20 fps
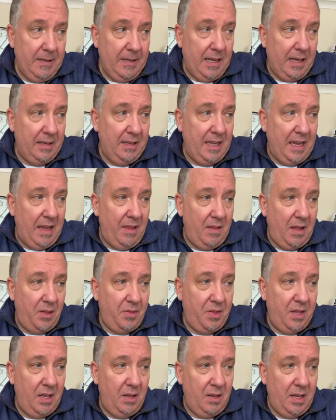and getting that
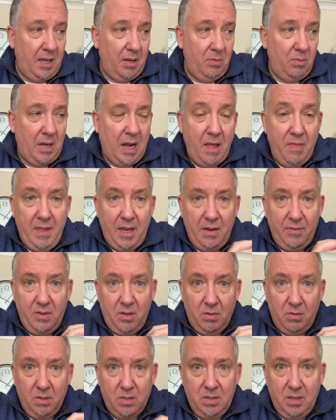thing out. And then, of
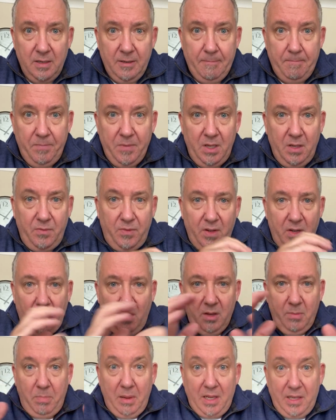course, you'd forgot
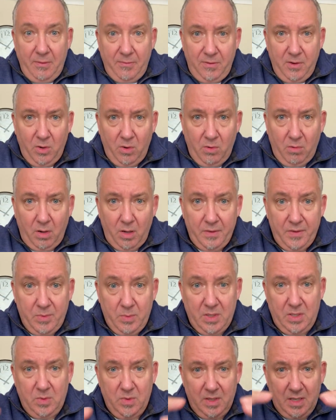the bloody florons,
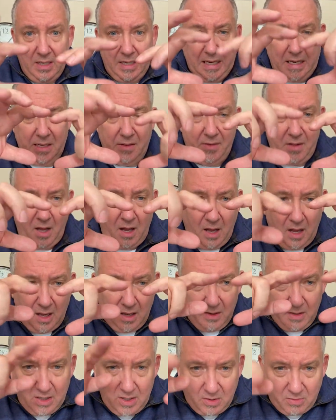which was a kind of the
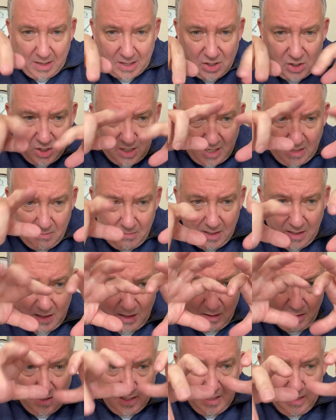hot crest-shaped
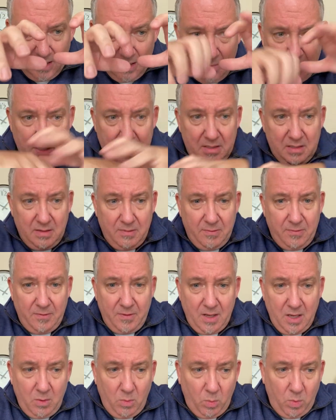little bits of
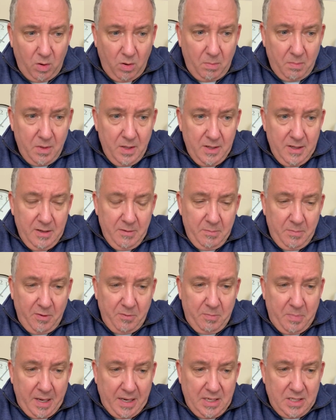warm
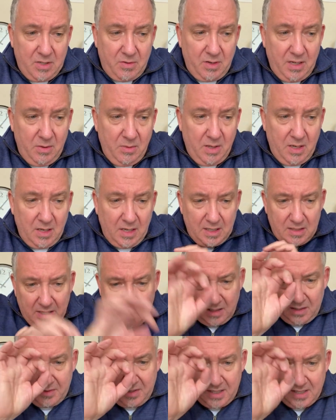puff pastry with a nice
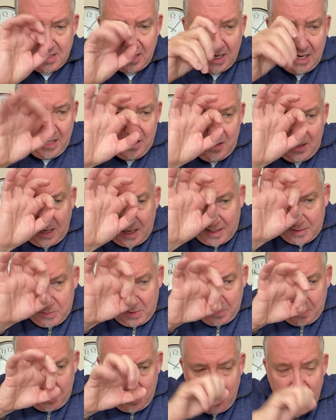little design that had to
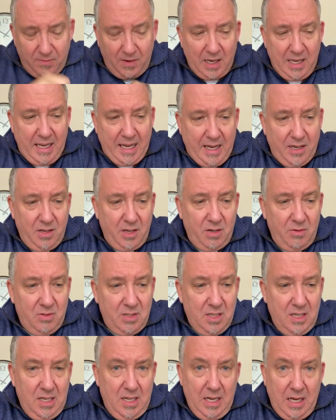be perfectly egg yolked.
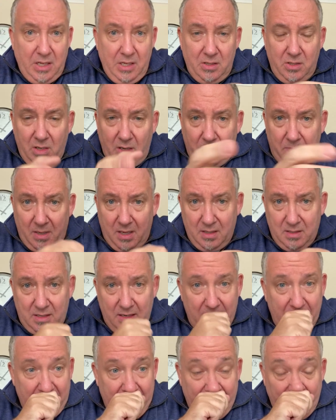And you chop
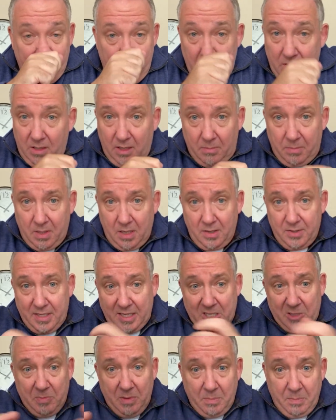parsley. Your chopped parsley
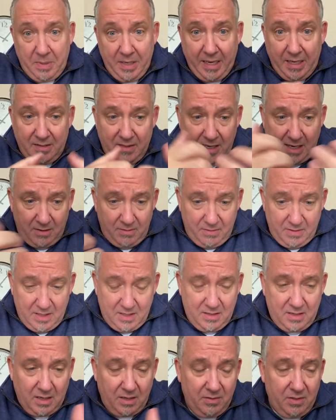had to be picked,
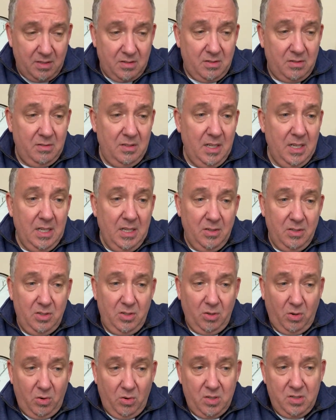discard the
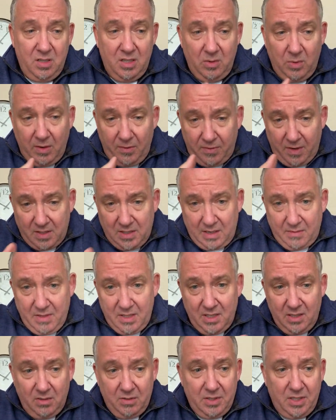stalks and do it fresh every
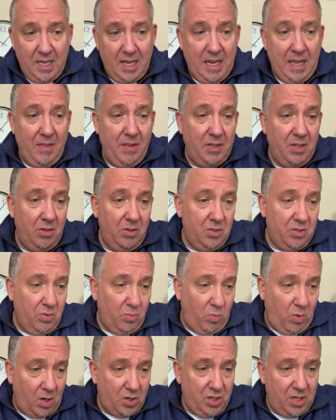single day. And then you used to
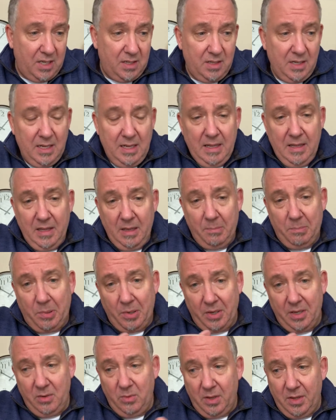wash it and
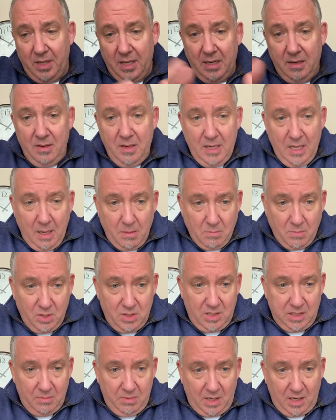put it within
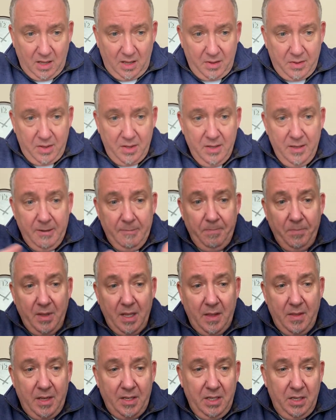muslin cloth.
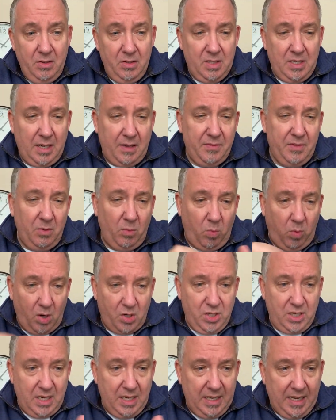And then you used to have to
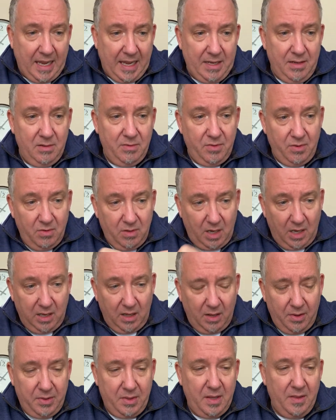wash it again through the
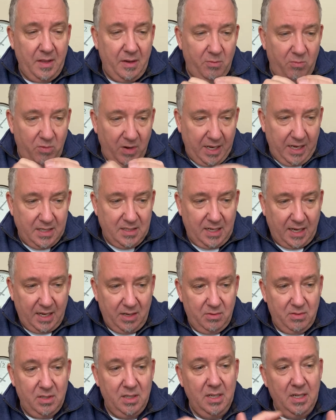cloth and then wring it
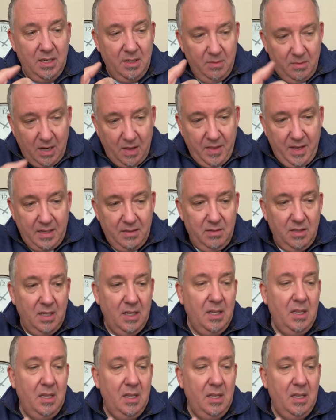out. And then,